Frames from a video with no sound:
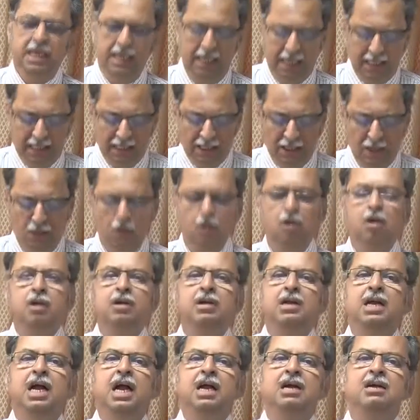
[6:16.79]
in the
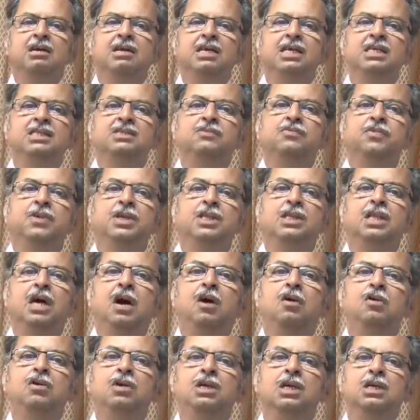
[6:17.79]
coronary arteries
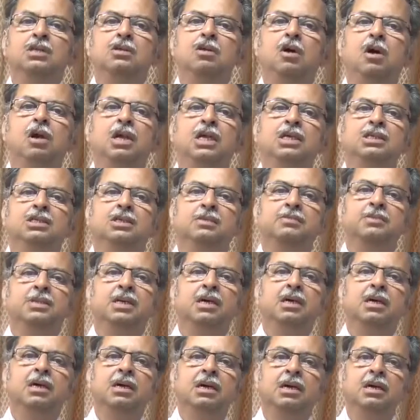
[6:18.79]
without the knowledge of
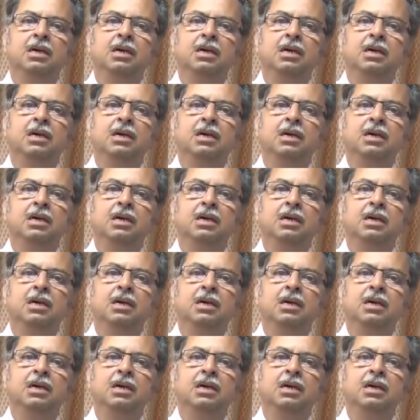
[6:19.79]
the